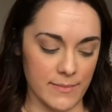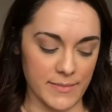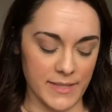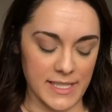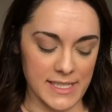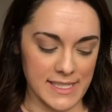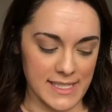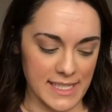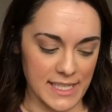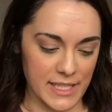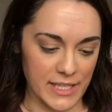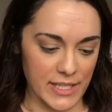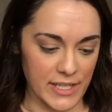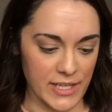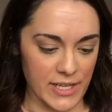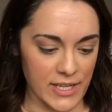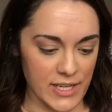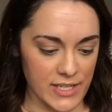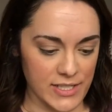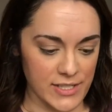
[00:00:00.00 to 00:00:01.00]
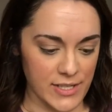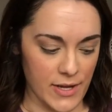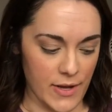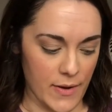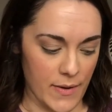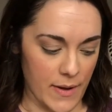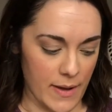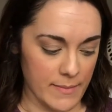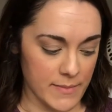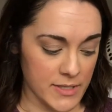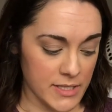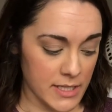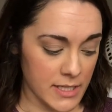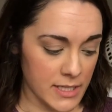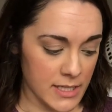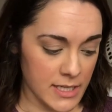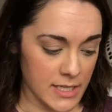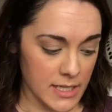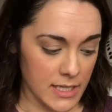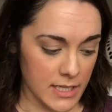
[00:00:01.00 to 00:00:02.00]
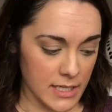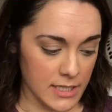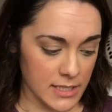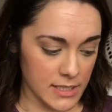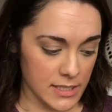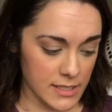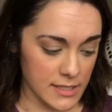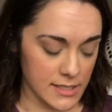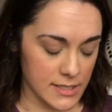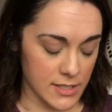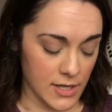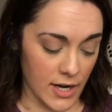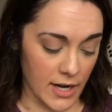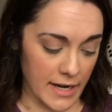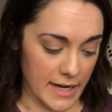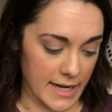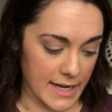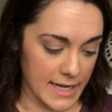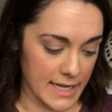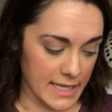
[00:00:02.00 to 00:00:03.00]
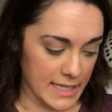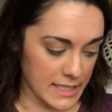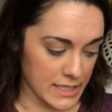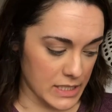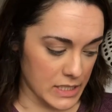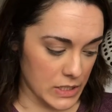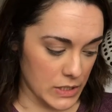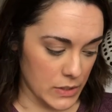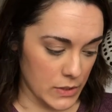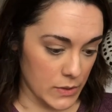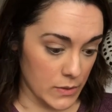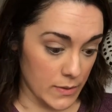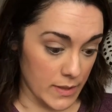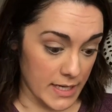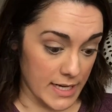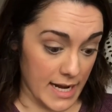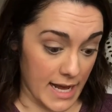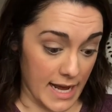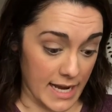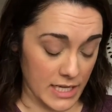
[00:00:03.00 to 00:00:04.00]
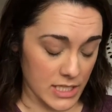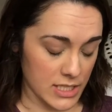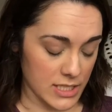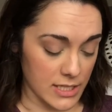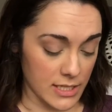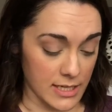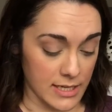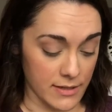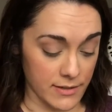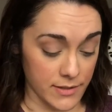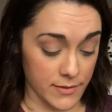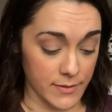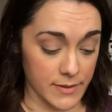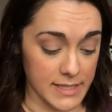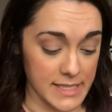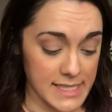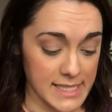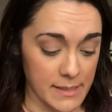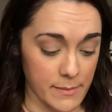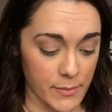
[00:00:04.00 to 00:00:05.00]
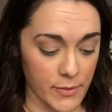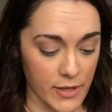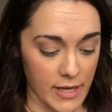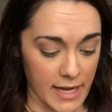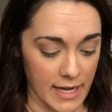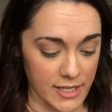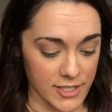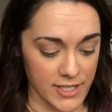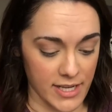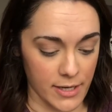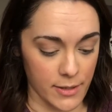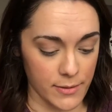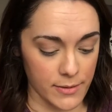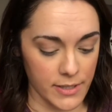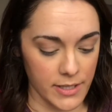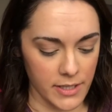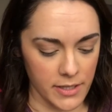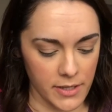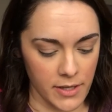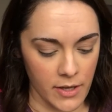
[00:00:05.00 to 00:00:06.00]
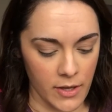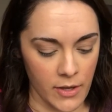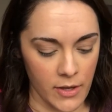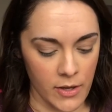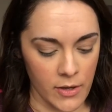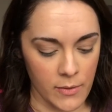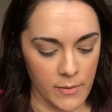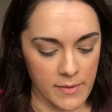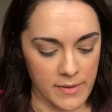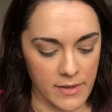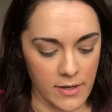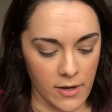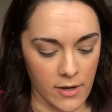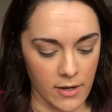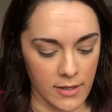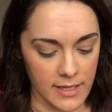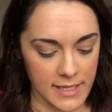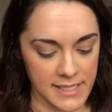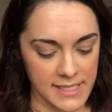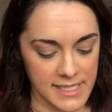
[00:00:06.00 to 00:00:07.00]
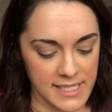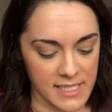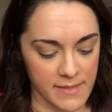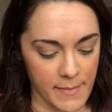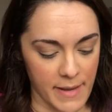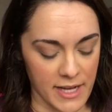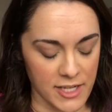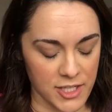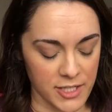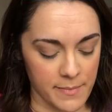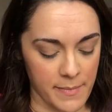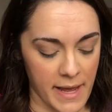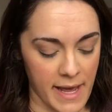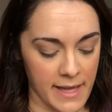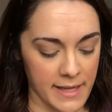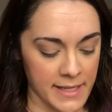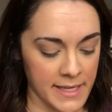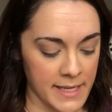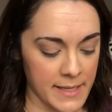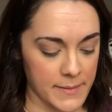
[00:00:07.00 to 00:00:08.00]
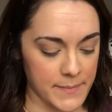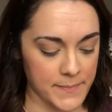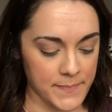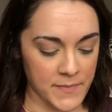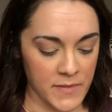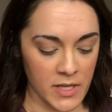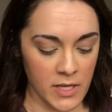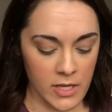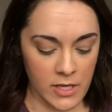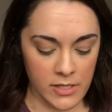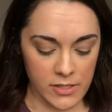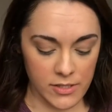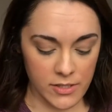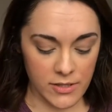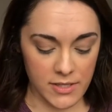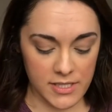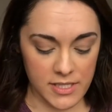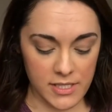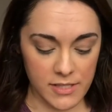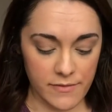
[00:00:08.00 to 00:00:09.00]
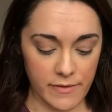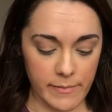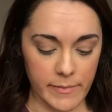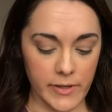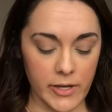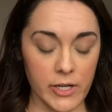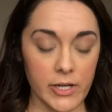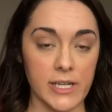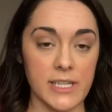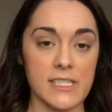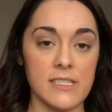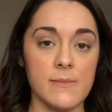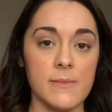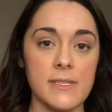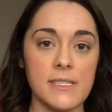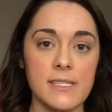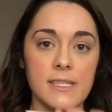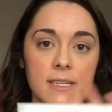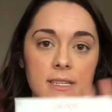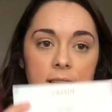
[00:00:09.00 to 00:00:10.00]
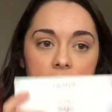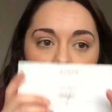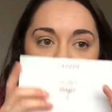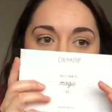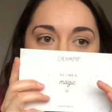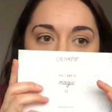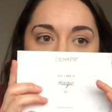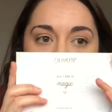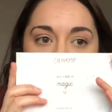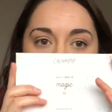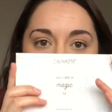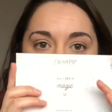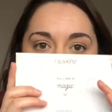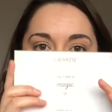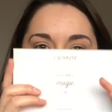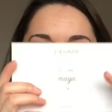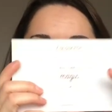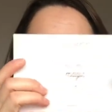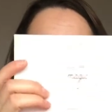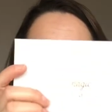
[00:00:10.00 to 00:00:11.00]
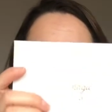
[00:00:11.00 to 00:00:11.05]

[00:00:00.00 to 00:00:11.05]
concealer, so I'm just gonna start getting into a really simple eyeshadow look with the All I See Is Magic palette. So this is from their Christmas collection. This is the